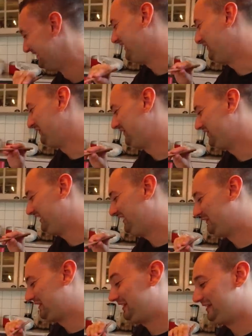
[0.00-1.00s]
Yeah, I would say,
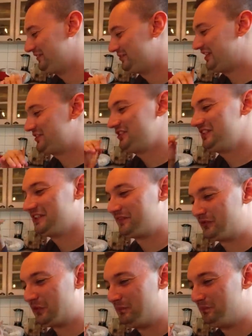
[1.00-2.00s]
okay, judging it
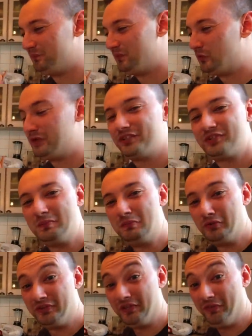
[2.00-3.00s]
from what is the
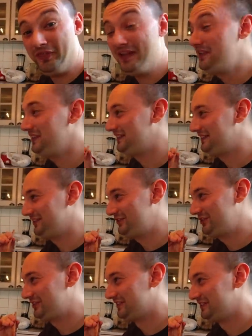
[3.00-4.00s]
most authentic
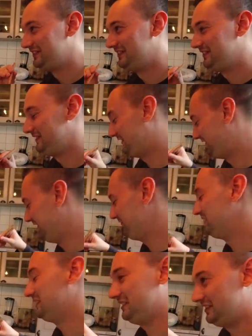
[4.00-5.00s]
dish, that's
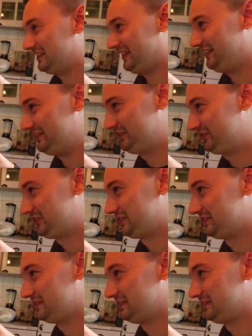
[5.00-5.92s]
definitely the Thai dish.